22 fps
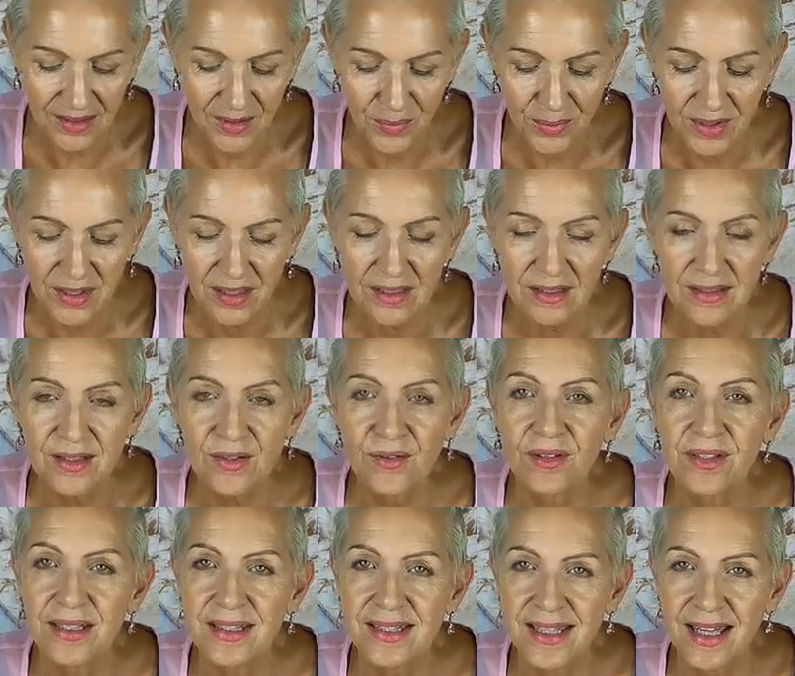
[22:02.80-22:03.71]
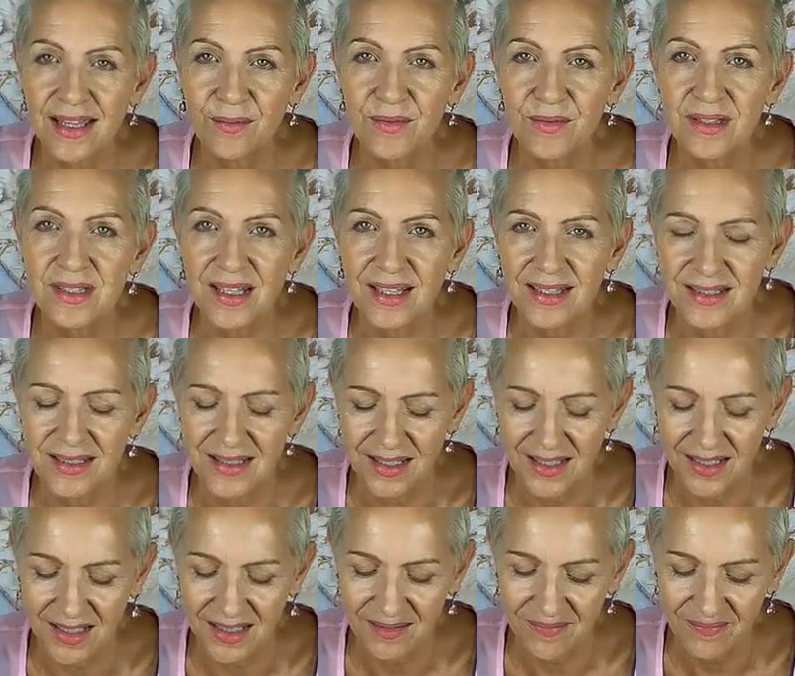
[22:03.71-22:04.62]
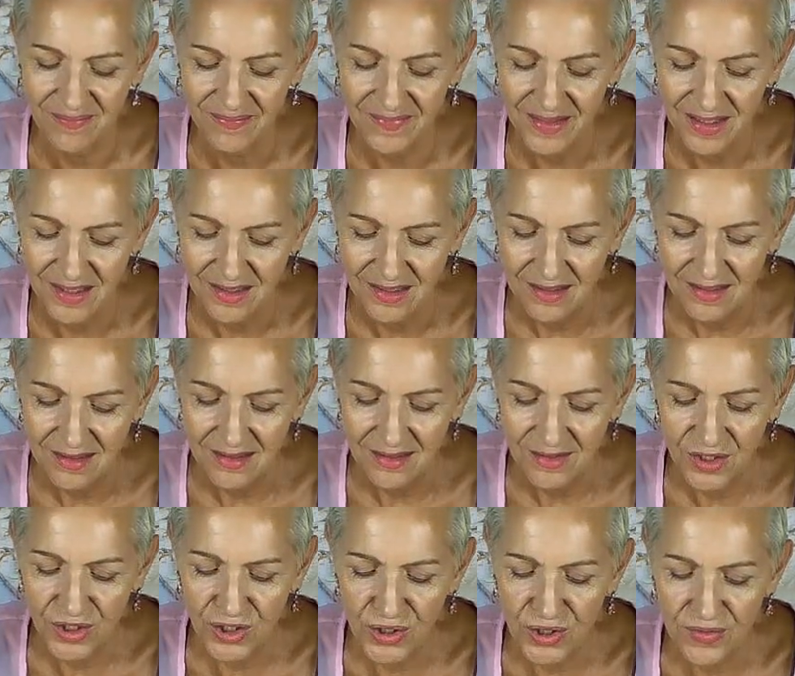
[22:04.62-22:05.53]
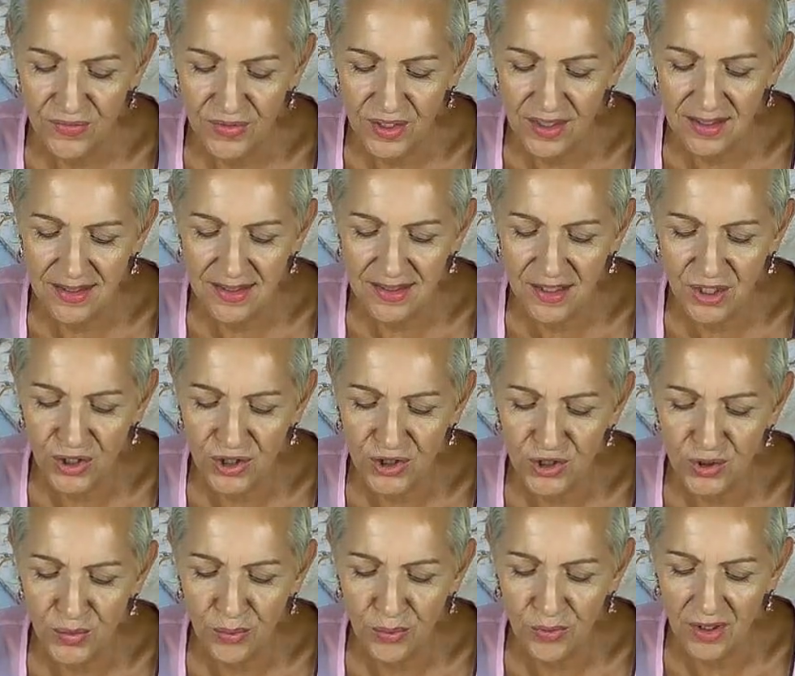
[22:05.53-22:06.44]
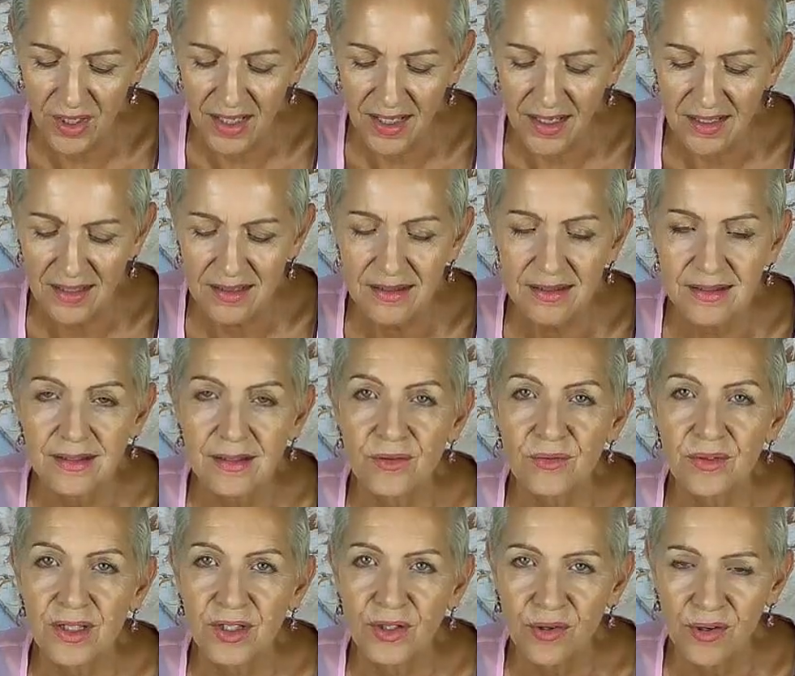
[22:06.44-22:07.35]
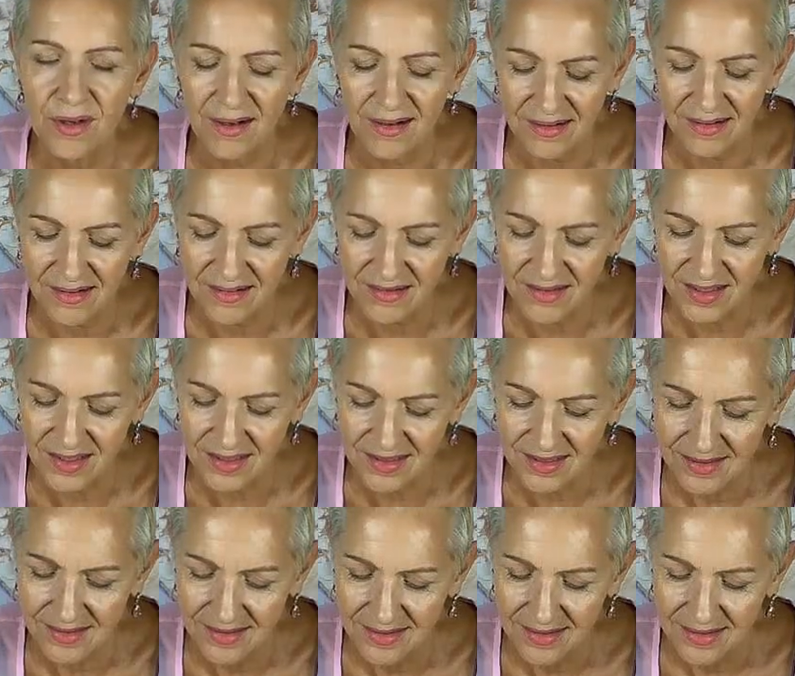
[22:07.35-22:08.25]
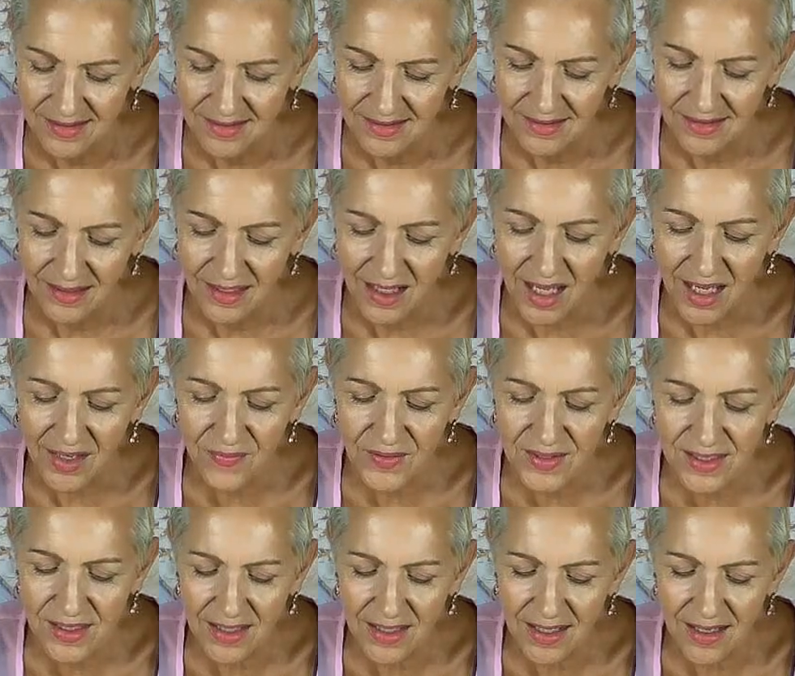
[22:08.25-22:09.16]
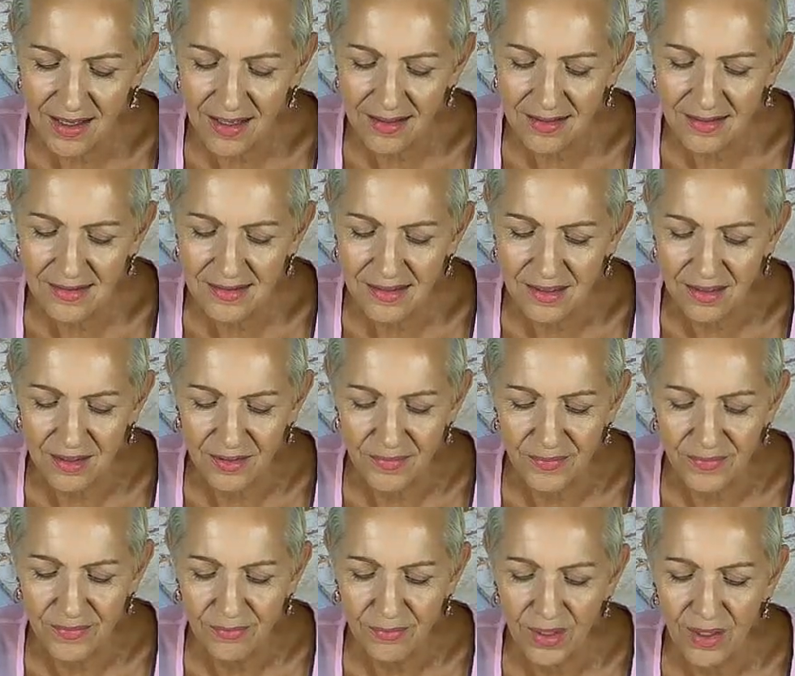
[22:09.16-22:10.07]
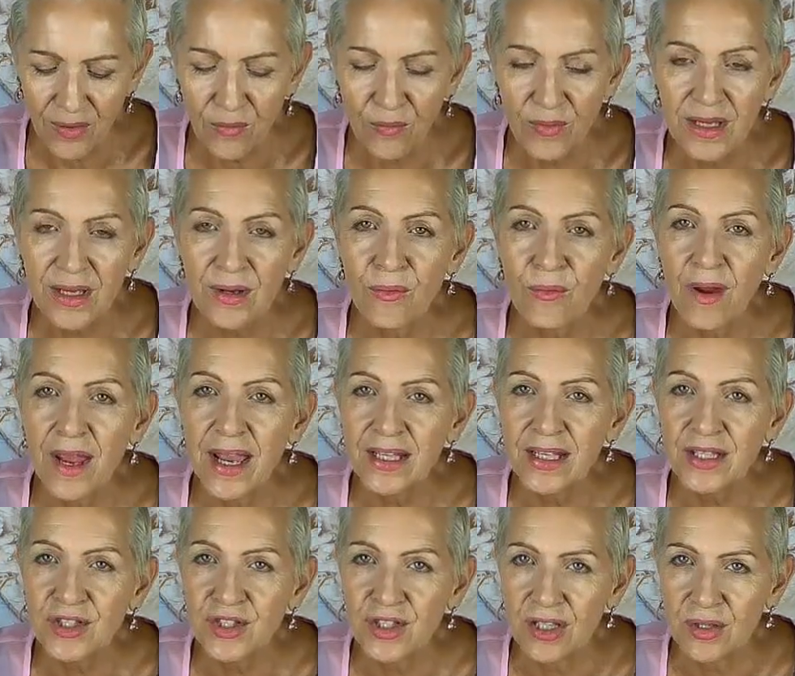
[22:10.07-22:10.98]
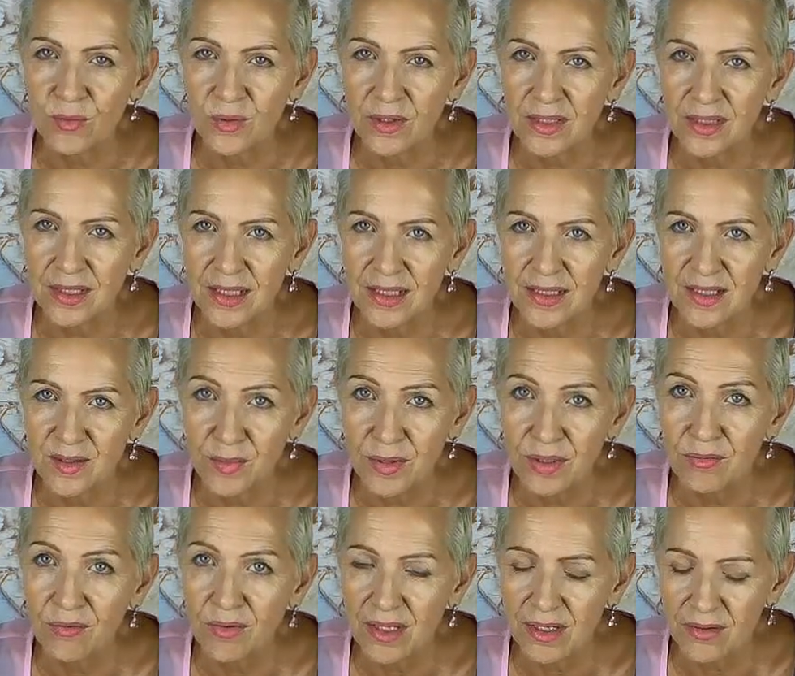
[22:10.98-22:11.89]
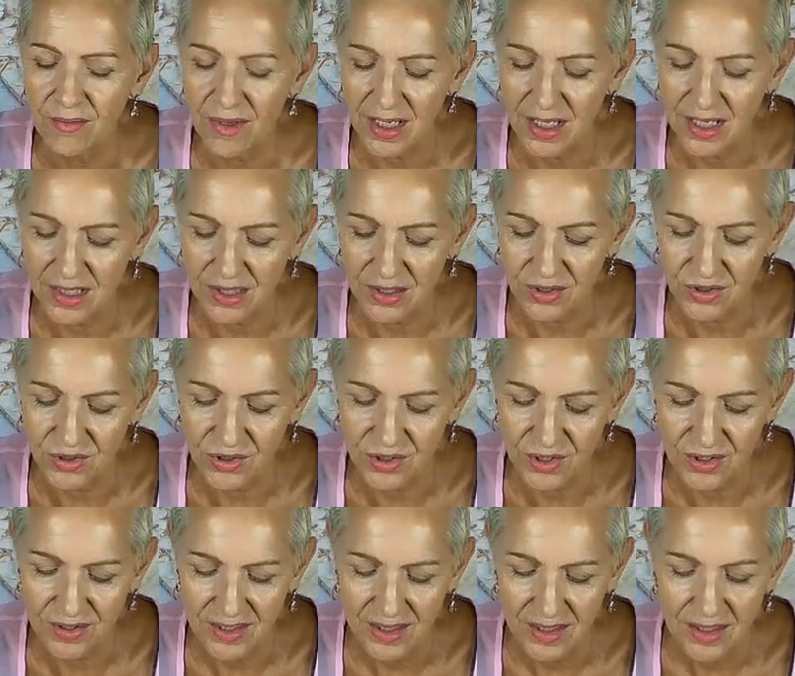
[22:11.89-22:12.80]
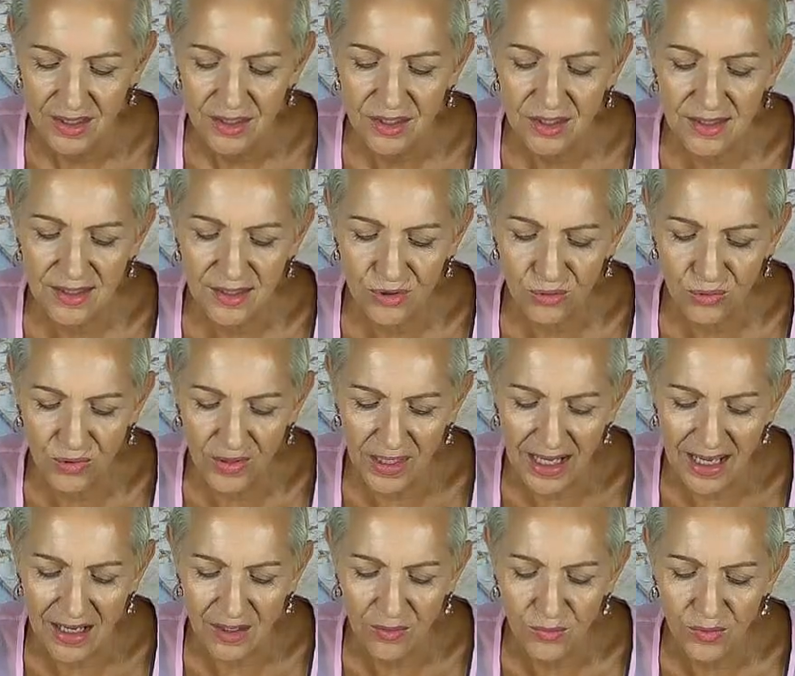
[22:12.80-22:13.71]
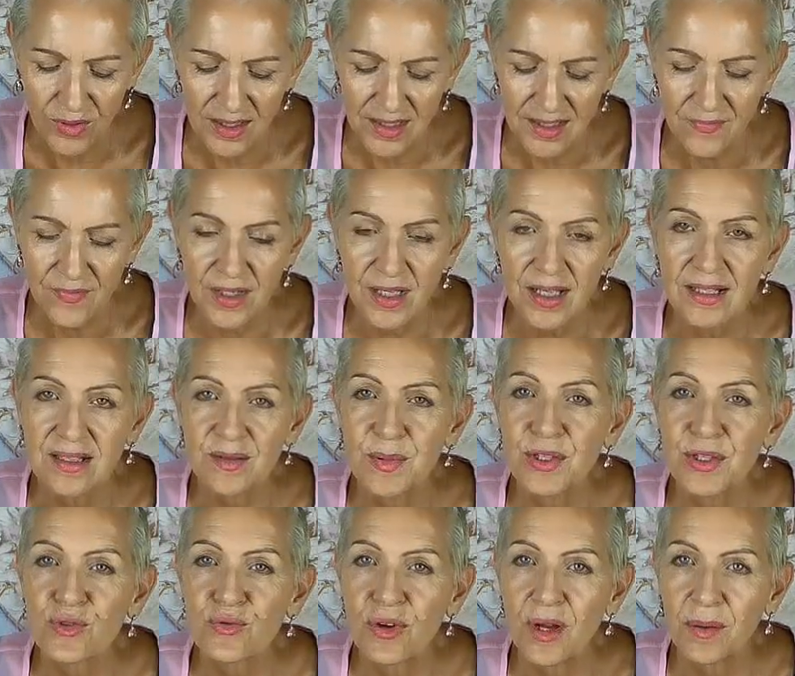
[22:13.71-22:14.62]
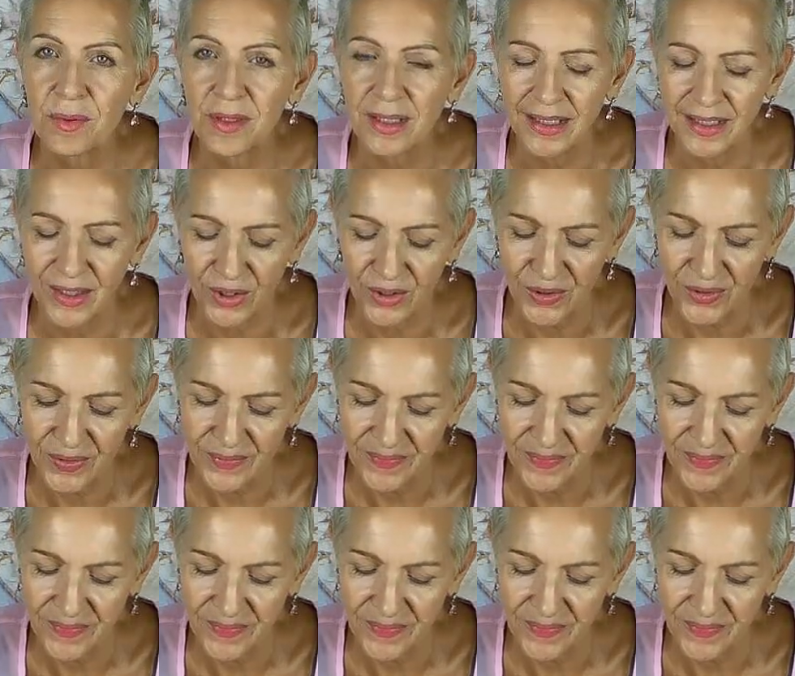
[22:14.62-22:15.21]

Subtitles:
appears, you're on a date with destiny. The universe has heard your prayers that are in your heart. Life is going to answer them by rearranging what needs to be rearranged to sort out whatever has been troubling you.